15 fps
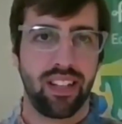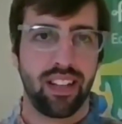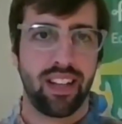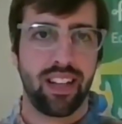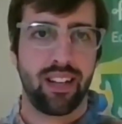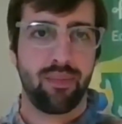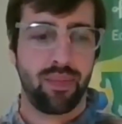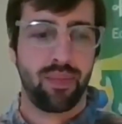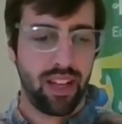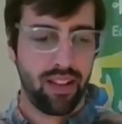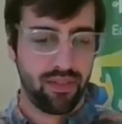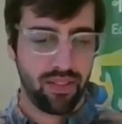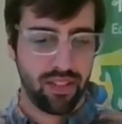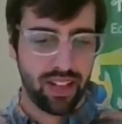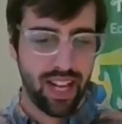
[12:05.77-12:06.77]
I have
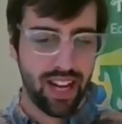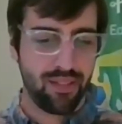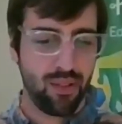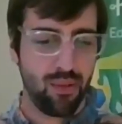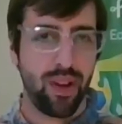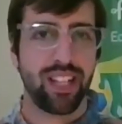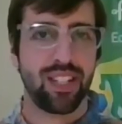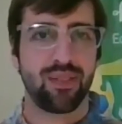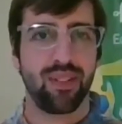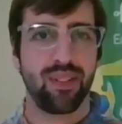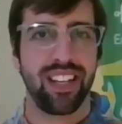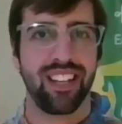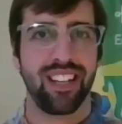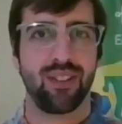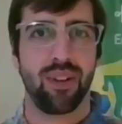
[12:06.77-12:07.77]
kind of a
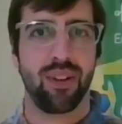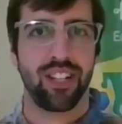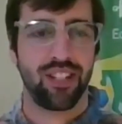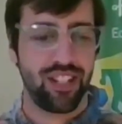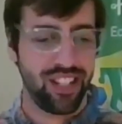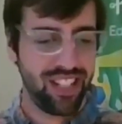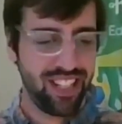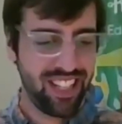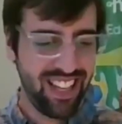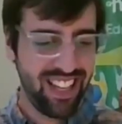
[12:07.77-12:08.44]
waste-related question.